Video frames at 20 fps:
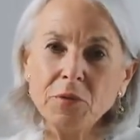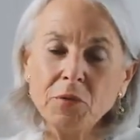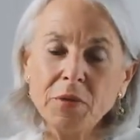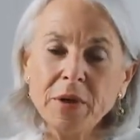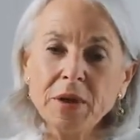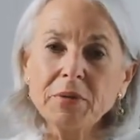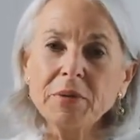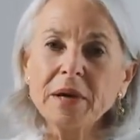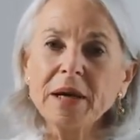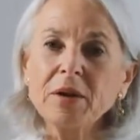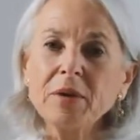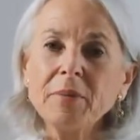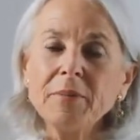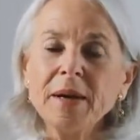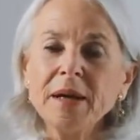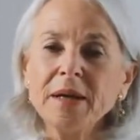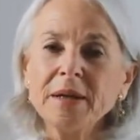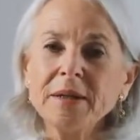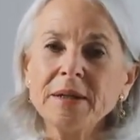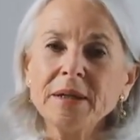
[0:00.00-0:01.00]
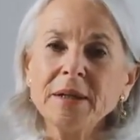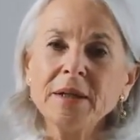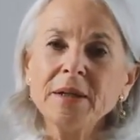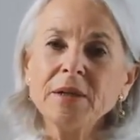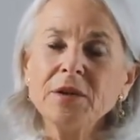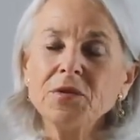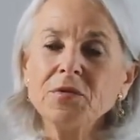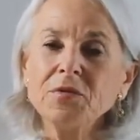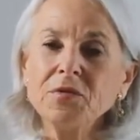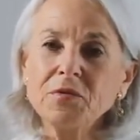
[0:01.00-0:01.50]
We recommend
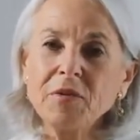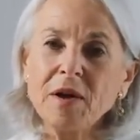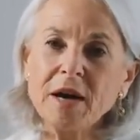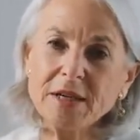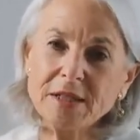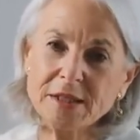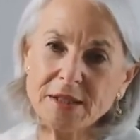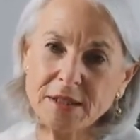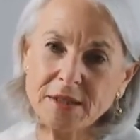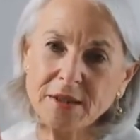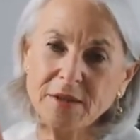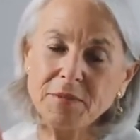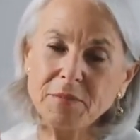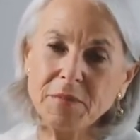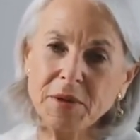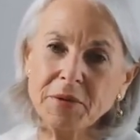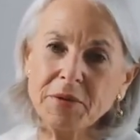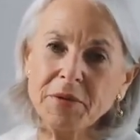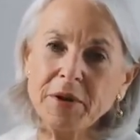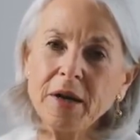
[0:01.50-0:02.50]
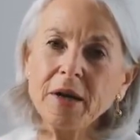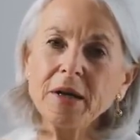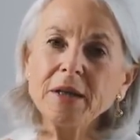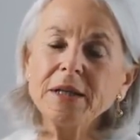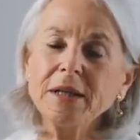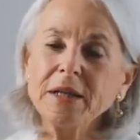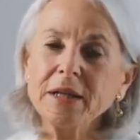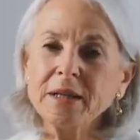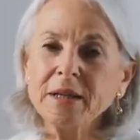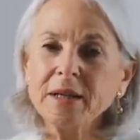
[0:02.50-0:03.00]
to fast
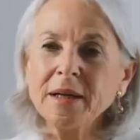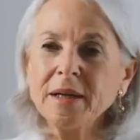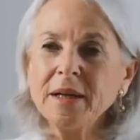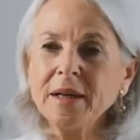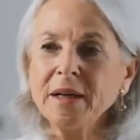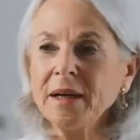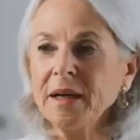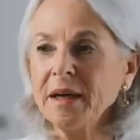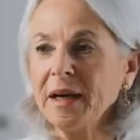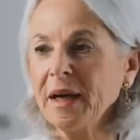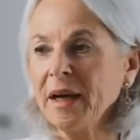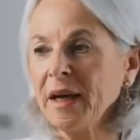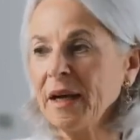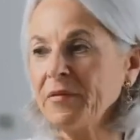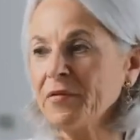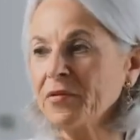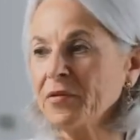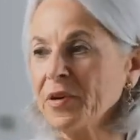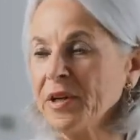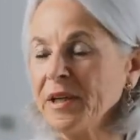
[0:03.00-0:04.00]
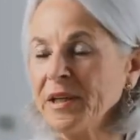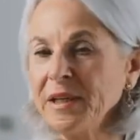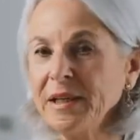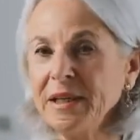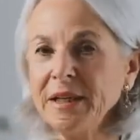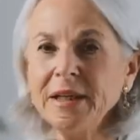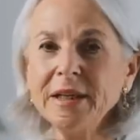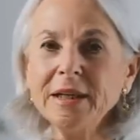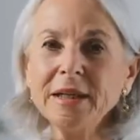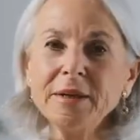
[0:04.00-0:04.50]
periodic every
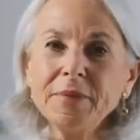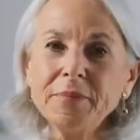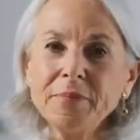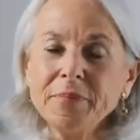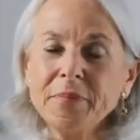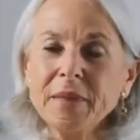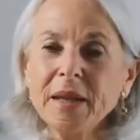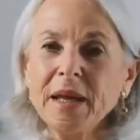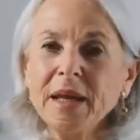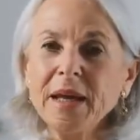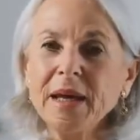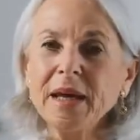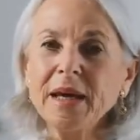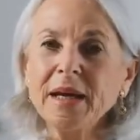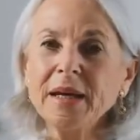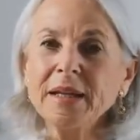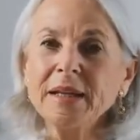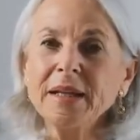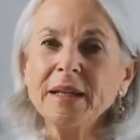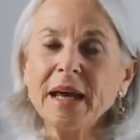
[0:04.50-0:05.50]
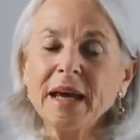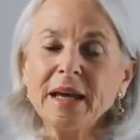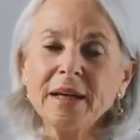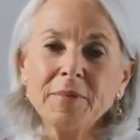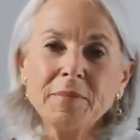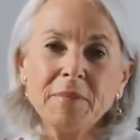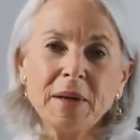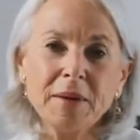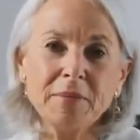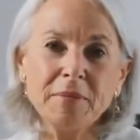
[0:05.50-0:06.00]
year, and
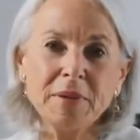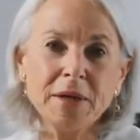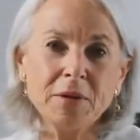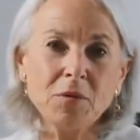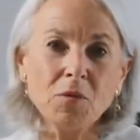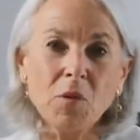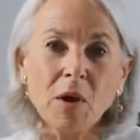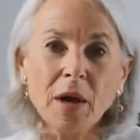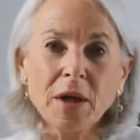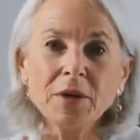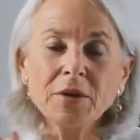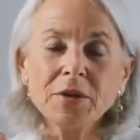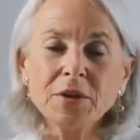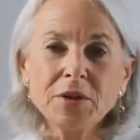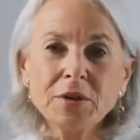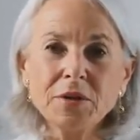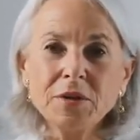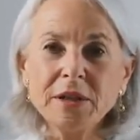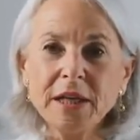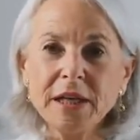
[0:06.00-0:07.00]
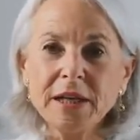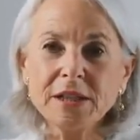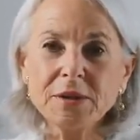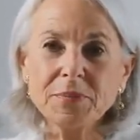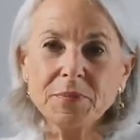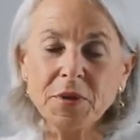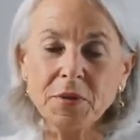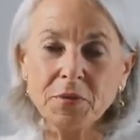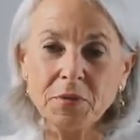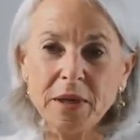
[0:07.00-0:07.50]
then maybe 1 or 2 days
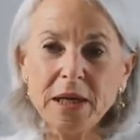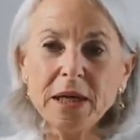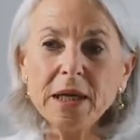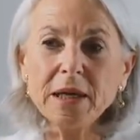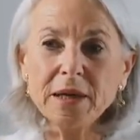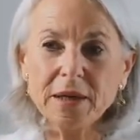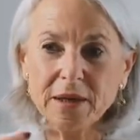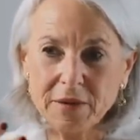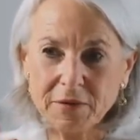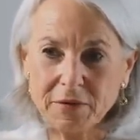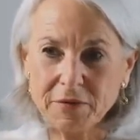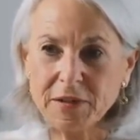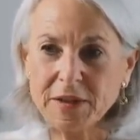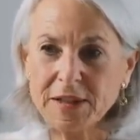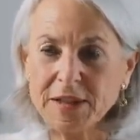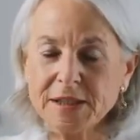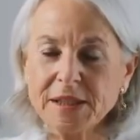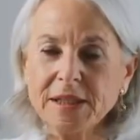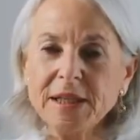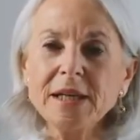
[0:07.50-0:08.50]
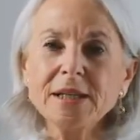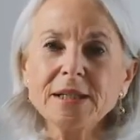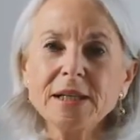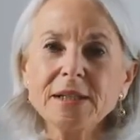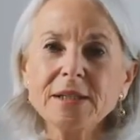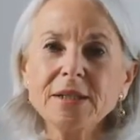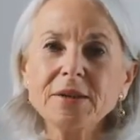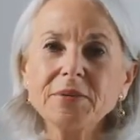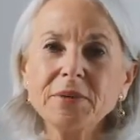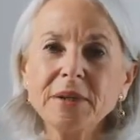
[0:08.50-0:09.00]
per week if it's
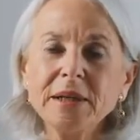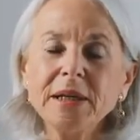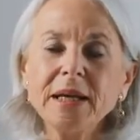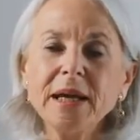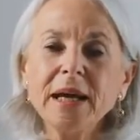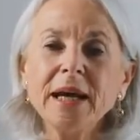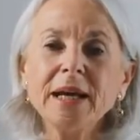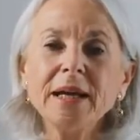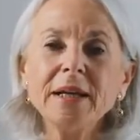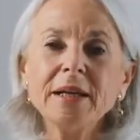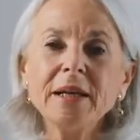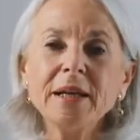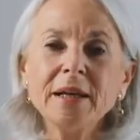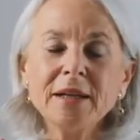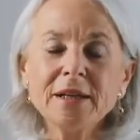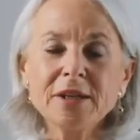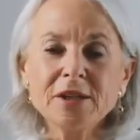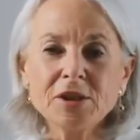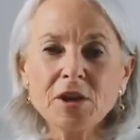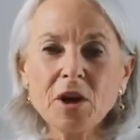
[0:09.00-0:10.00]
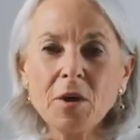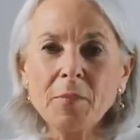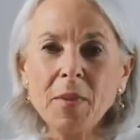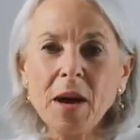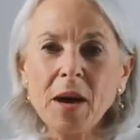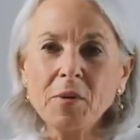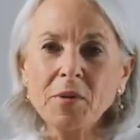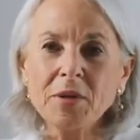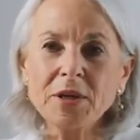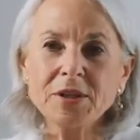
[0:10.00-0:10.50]
necessary, and some
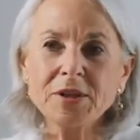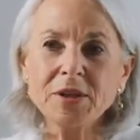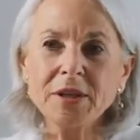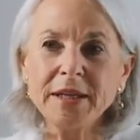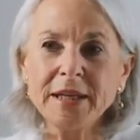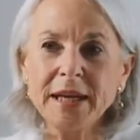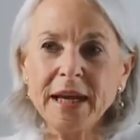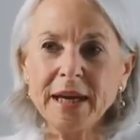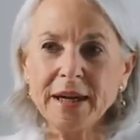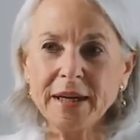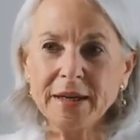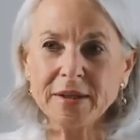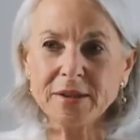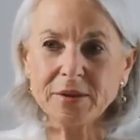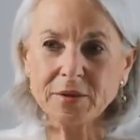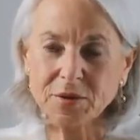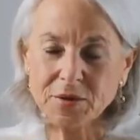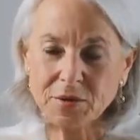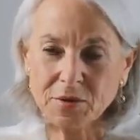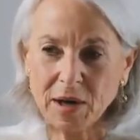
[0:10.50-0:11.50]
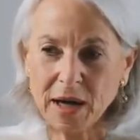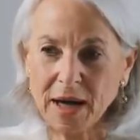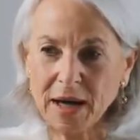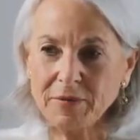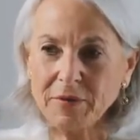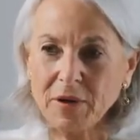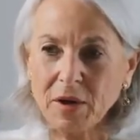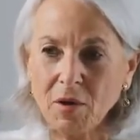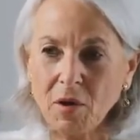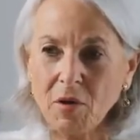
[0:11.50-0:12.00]
hours a day. So to
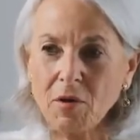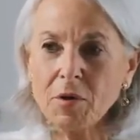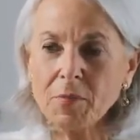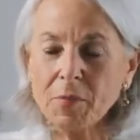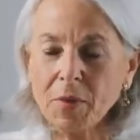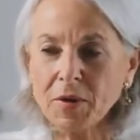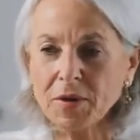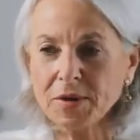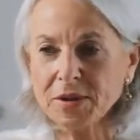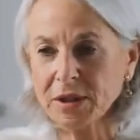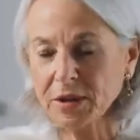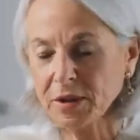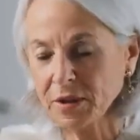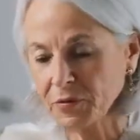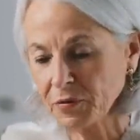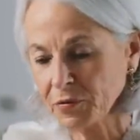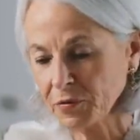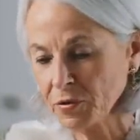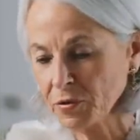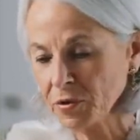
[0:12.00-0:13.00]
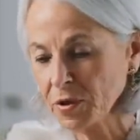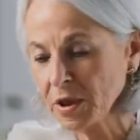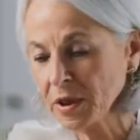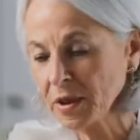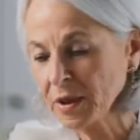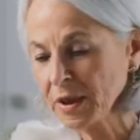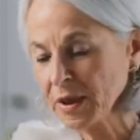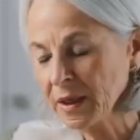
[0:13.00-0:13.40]
have a long pause in the food.